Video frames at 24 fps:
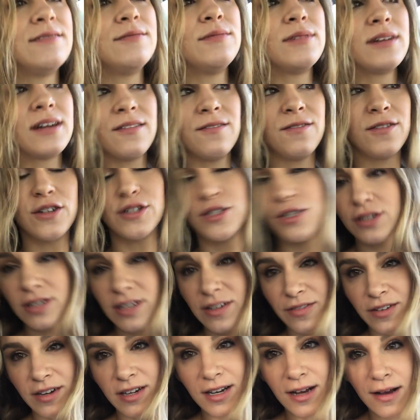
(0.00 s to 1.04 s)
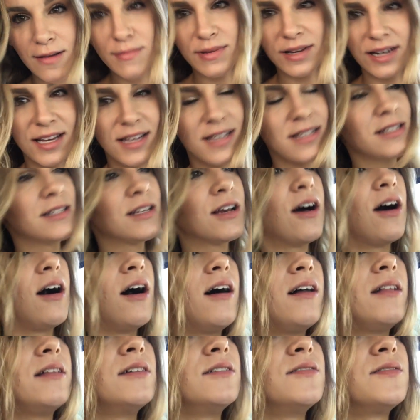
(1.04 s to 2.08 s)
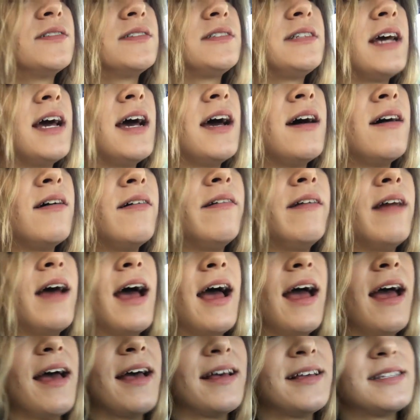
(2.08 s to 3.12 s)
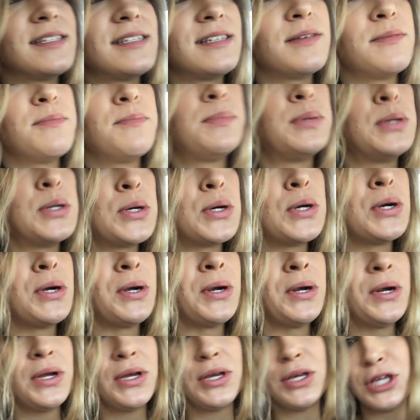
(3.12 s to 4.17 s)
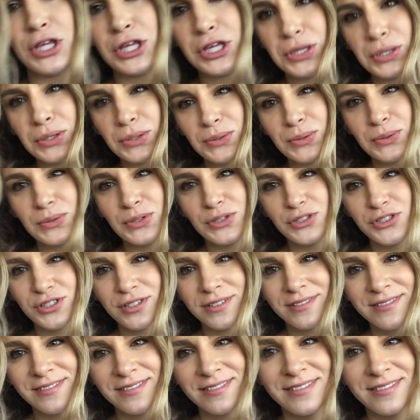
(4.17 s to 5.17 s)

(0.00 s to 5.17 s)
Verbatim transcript: Working for two different companies all over town as per use.